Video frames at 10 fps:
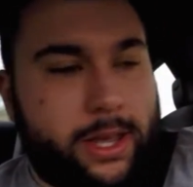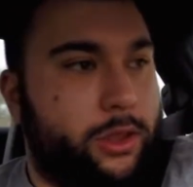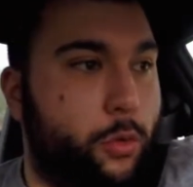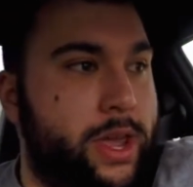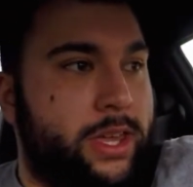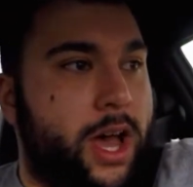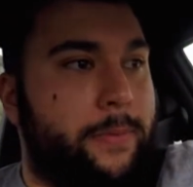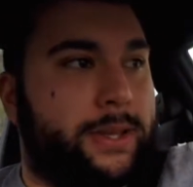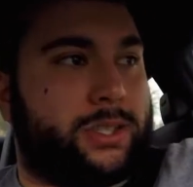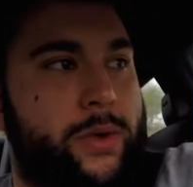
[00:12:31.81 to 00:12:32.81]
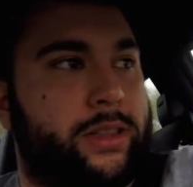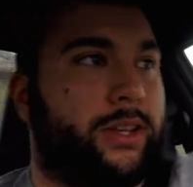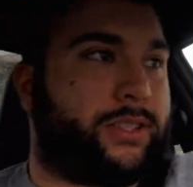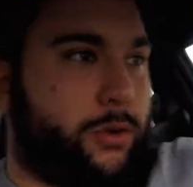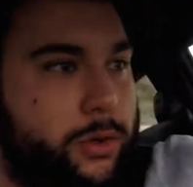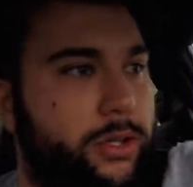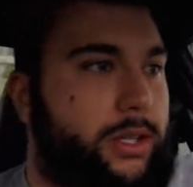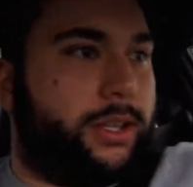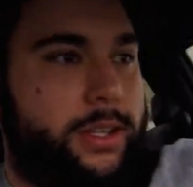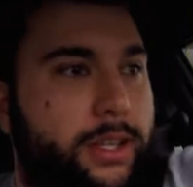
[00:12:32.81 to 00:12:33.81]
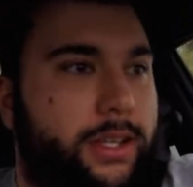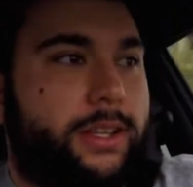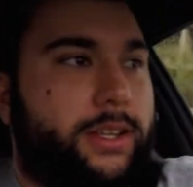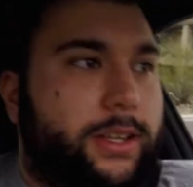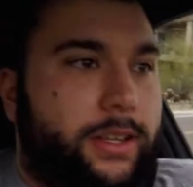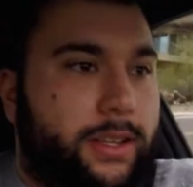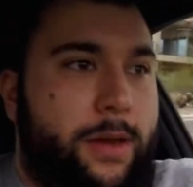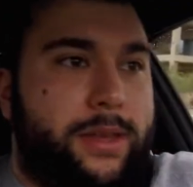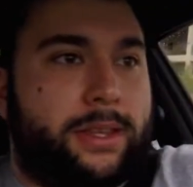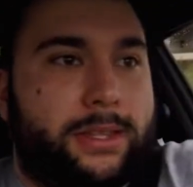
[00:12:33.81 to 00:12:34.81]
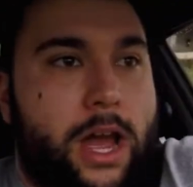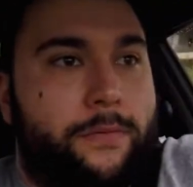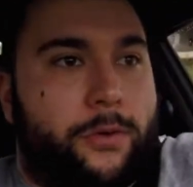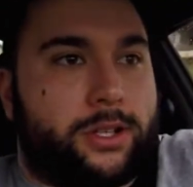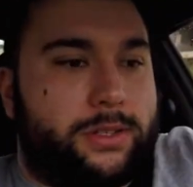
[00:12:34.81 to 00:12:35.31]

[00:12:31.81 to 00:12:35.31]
the wing up because the wing looks cool. I mean, downforce,